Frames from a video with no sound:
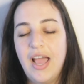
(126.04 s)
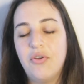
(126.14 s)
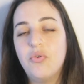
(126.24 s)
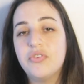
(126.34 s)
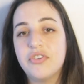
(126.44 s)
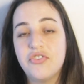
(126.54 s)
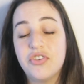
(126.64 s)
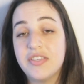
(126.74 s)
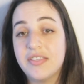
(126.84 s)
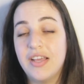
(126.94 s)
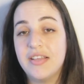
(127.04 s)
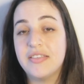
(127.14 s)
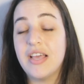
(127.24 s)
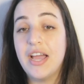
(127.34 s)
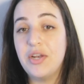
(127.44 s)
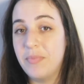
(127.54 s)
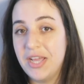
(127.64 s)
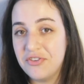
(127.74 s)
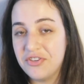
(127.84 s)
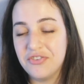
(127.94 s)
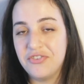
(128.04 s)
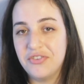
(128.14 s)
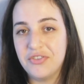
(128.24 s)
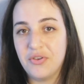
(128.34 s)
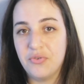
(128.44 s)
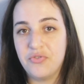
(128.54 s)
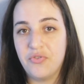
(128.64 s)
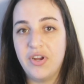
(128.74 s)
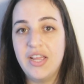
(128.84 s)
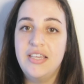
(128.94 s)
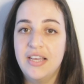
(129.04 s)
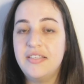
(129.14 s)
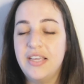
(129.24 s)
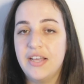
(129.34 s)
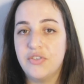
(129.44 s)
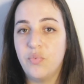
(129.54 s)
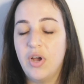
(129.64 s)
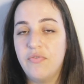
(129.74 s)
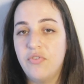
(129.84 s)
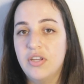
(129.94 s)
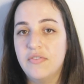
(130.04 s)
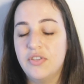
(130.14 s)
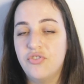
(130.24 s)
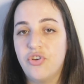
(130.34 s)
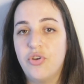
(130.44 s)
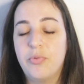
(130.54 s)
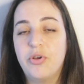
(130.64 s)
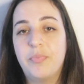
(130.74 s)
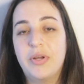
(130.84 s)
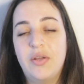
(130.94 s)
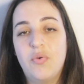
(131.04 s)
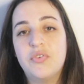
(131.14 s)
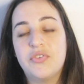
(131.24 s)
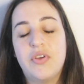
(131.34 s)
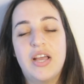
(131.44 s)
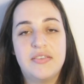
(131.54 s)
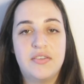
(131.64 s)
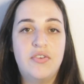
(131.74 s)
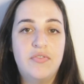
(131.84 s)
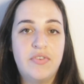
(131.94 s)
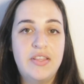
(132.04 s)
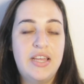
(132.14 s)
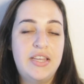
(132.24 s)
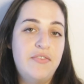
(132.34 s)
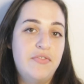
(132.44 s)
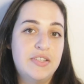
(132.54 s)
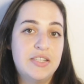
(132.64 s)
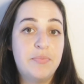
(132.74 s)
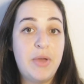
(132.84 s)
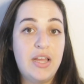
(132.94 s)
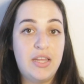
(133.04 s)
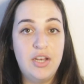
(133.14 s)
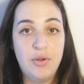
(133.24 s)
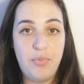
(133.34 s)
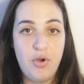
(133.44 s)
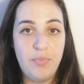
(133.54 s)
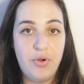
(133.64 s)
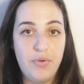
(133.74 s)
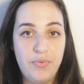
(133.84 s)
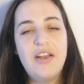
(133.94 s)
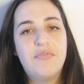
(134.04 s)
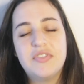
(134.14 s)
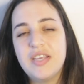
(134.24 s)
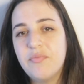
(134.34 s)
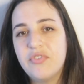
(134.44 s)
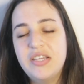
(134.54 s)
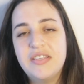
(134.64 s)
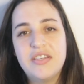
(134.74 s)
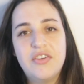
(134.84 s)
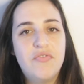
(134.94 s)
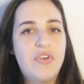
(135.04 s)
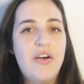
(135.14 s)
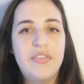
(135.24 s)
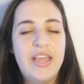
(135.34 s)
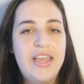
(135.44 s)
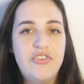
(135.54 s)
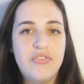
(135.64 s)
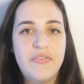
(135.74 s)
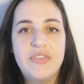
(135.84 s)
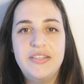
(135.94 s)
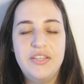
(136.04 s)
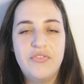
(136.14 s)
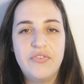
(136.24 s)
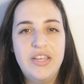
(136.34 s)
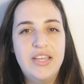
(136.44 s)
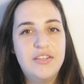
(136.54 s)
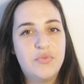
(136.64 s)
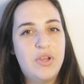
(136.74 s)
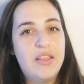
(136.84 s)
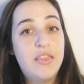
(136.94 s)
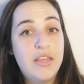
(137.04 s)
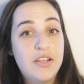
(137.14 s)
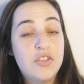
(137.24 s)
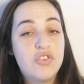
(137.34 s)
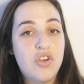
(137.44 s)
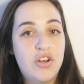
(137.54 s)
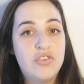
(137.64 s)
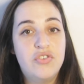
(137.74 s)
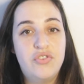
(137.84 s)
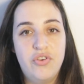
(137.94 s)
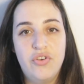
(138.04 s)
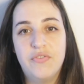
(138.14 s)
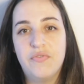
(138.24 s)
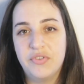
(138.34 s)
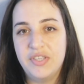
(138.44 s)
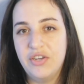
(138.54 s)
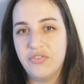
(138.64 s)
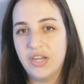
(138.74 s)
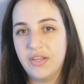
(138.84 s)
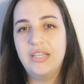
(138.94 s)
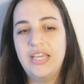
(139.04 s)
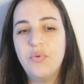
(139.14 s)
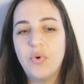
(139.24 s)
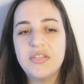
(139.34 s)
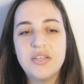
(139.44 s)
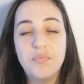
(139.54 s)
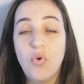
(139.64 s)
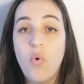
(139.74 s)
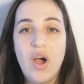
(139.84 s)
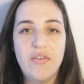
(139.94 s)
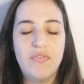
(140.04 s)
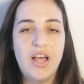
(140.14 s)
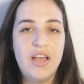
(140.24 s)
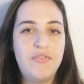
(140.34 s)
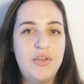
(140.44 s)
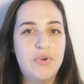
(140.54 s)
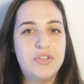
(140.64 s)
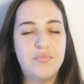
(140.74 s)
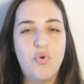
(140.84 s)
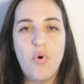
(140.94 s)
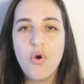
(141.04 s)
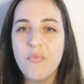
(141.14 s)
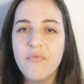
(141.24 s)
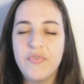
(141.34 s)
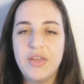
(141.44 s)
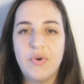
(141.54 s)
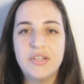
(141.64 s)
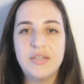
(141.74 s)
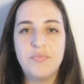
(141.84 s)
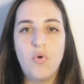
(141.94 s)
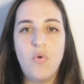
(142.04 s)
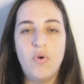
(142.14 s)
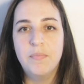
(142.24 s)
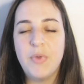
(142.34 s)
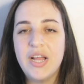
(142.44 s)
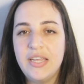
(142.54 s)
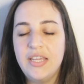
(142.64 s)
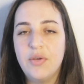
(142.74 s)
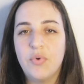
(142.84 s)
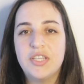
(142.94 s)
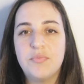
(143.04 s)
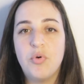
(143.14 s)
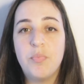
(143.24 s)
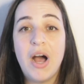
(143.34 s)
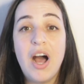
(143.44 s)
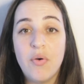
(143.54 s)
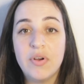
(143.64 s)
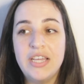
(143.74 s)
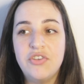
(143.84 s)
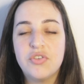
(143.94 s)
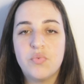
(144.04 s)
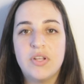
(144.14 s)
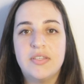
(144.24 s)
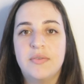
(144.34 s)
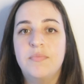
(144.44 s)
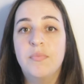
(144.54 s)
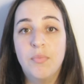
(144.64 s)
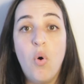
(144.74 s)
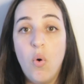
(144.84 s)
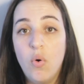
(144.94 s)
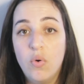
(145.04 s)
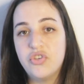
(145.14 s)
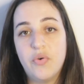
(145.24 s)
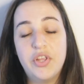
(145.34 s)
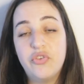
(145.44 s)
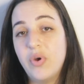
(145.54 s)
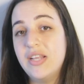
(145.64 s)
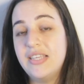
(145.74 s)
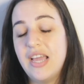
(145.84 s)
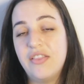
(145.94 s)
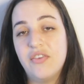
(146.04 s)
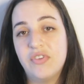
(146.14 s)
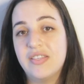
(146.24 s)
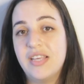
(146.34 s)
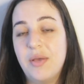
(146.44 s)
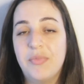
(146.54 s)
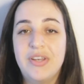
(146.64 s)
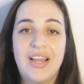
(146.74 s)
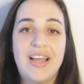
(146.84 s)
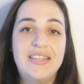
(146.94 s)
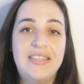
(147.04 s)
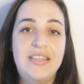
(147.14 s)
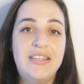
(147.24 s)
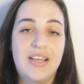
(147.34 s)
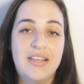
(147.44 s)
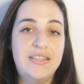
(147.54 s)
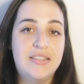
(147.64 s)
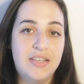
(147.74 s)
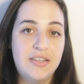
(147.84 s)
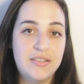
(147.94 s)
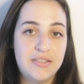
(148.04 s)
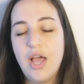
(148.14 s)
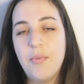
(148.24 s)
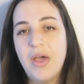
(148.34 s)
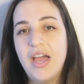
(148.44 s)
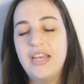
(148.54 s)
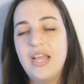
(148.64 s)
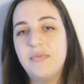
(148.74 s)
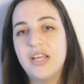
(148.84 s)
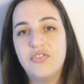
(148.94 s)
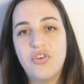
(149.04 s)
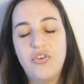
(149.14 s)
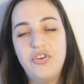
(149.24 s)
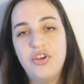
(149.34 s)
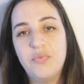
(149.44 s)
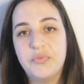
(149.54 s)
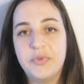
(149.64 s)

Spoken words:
And also, just a side mention to this whole story, yes, he has a wife who lives in Joburg, but he also has a girlfriend that he visits back in Limpopo. And for some reason, around the age of 33 is when things started to turn for Cedric. He wanted more out of life. He wanted more oomph. He wanted more money. He wanted more power. He just wanted more. So on the 28th of December, 1996, a man named Antonio was